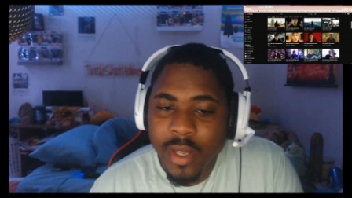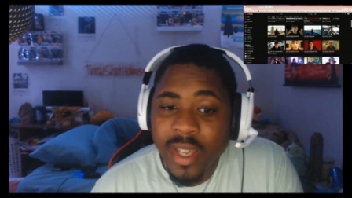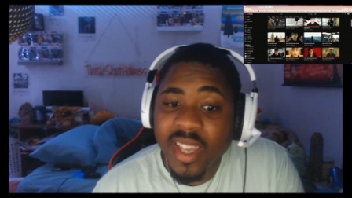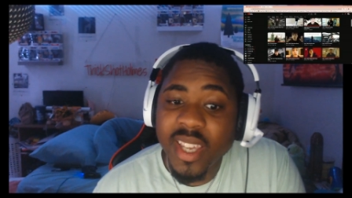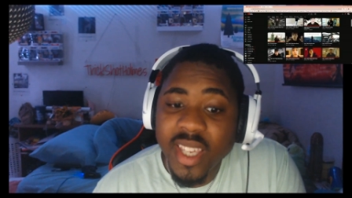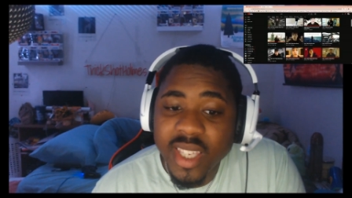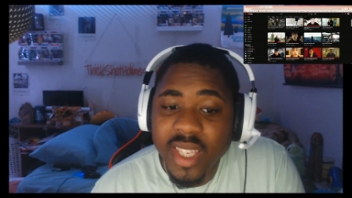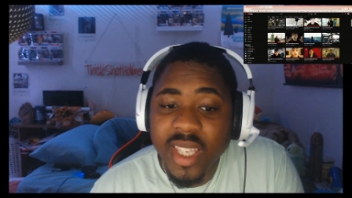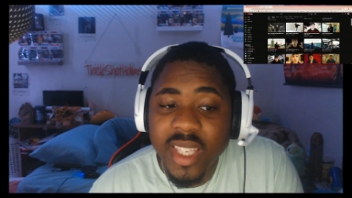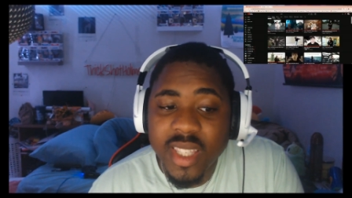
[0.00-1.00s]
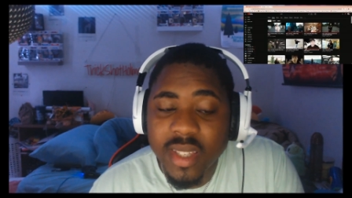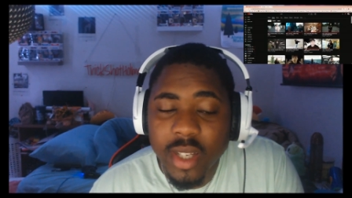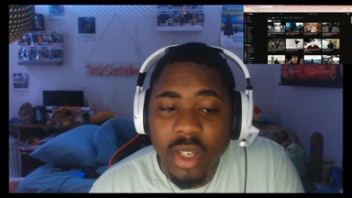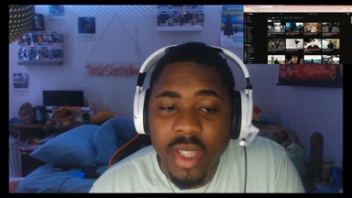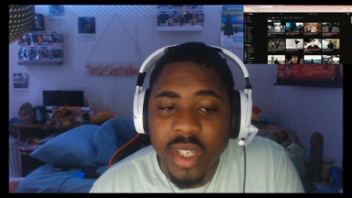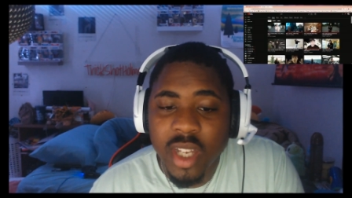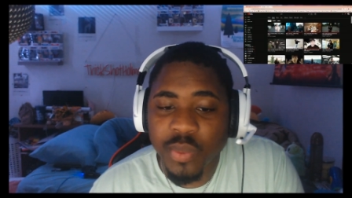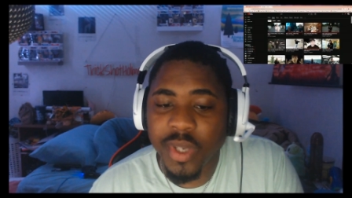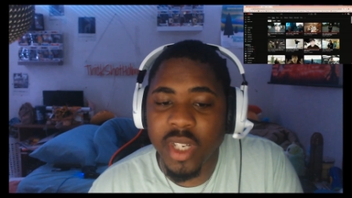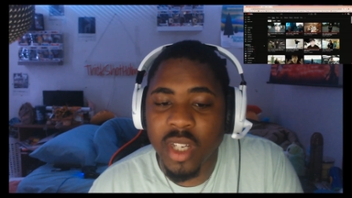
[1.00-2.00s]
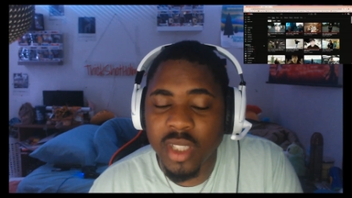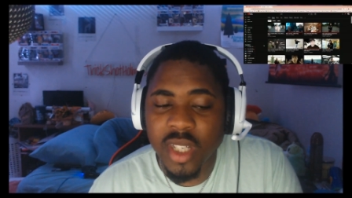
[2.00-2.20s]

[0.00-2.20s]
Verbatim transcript: he he literally does what he does,